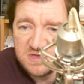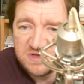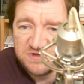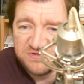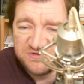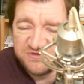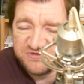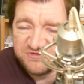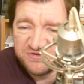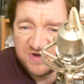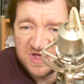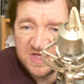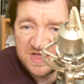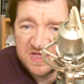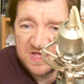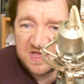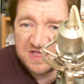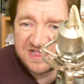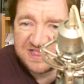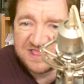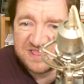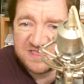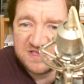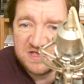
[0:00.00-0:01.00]
to try and get
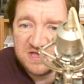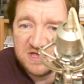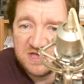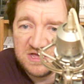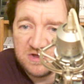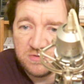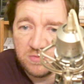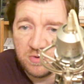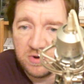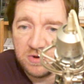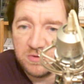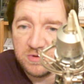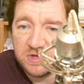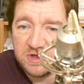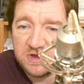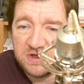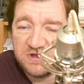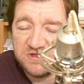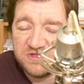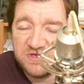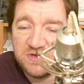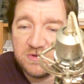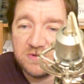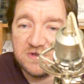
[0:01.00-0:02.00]
a third? What are we going to
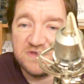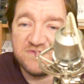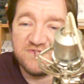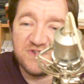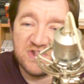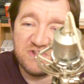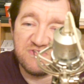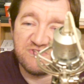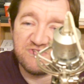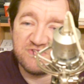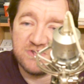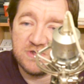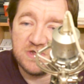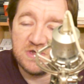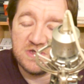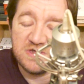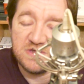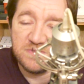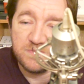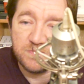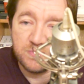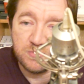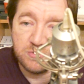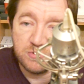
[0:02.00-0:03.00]
do? And eventually
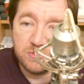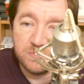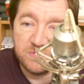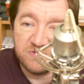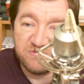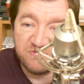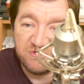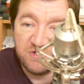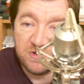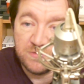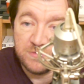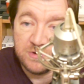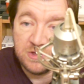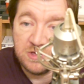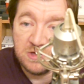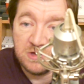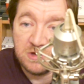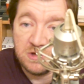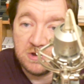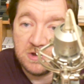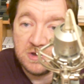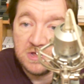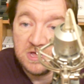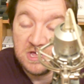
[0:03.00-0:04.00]
he brought McTominay
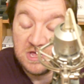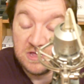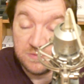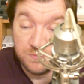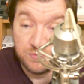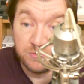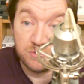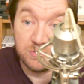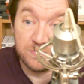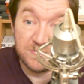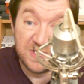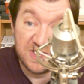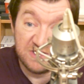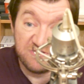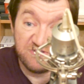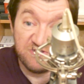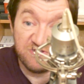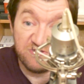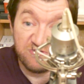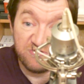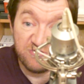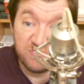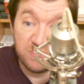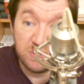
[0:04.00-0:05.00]
on. He brought
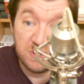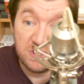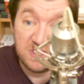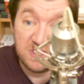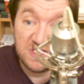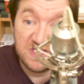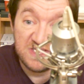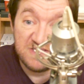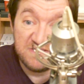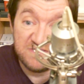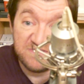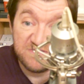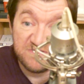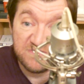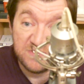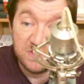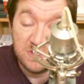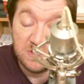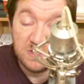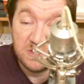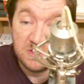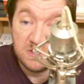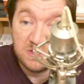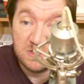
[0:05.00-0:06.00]
Matic on late
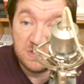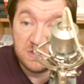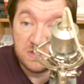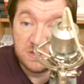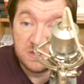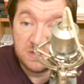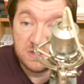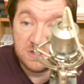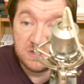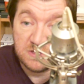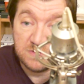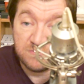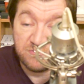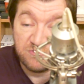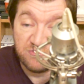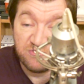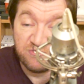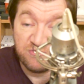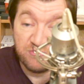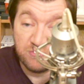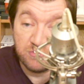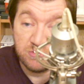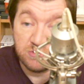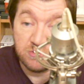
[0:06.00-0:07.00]
to
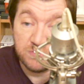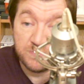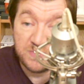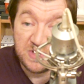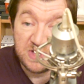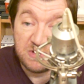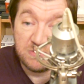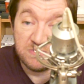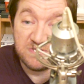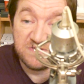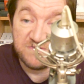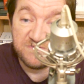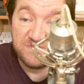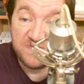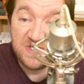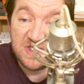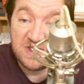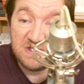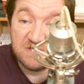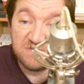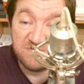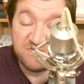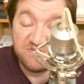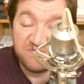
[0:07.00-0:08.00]
shore up our
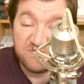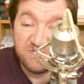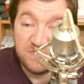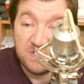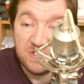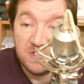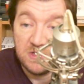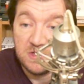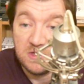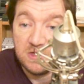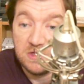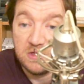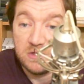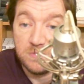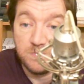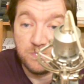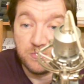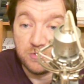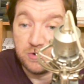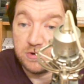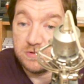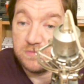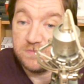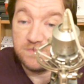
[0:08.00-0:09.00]
defence.
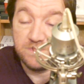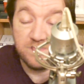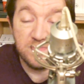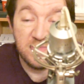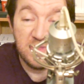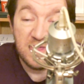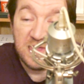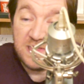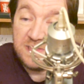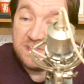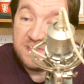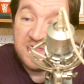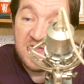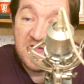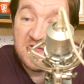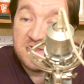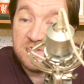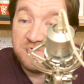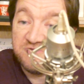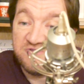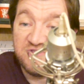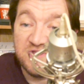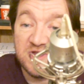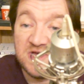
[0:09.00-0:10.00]
But in the
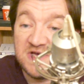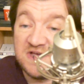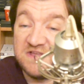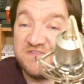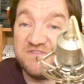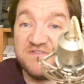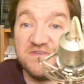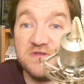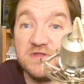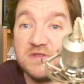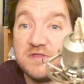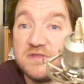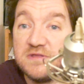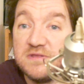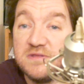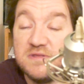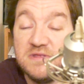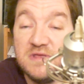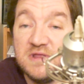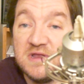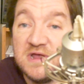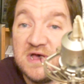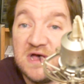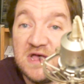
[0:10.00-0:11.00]
end,
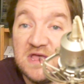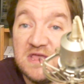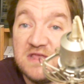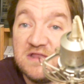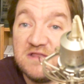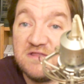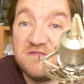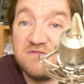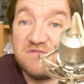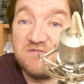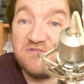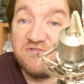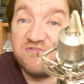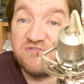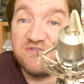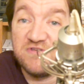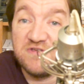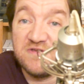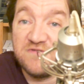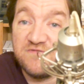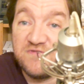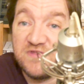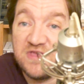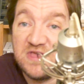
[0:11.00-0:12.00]
United
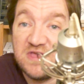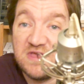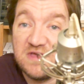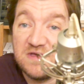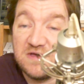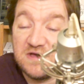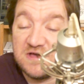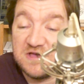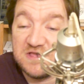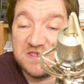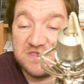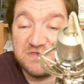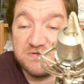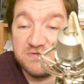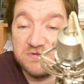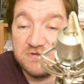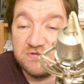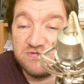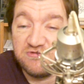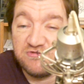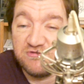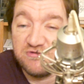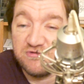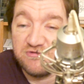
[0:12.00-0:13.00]
deserved it. I
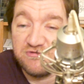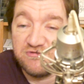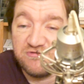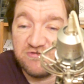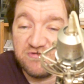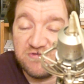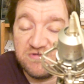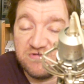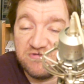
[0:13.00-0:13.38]
thought just